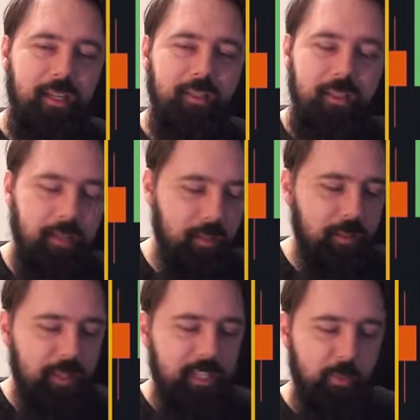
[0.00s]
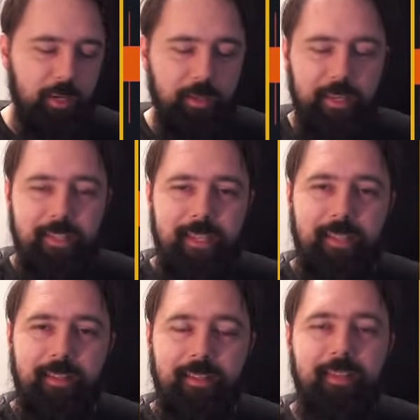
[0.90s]
and that's when you can
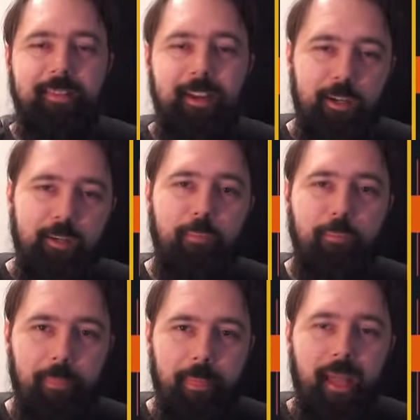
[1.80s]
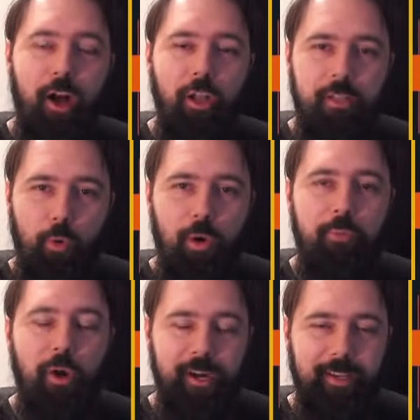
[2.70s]
say that entire
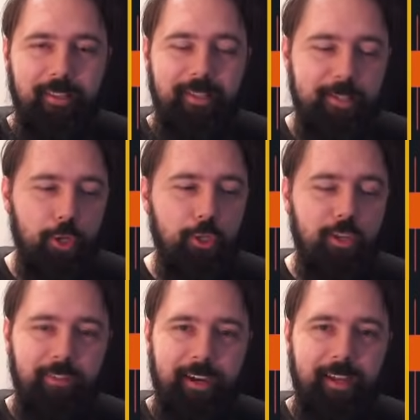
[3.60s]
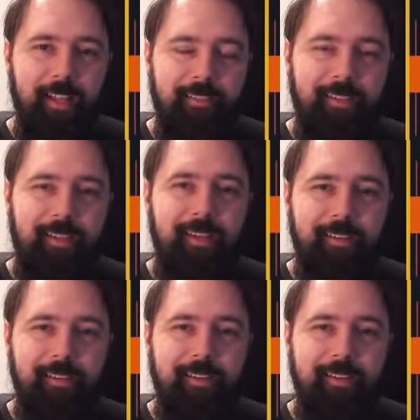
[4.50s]
altcoin market is also very healthy and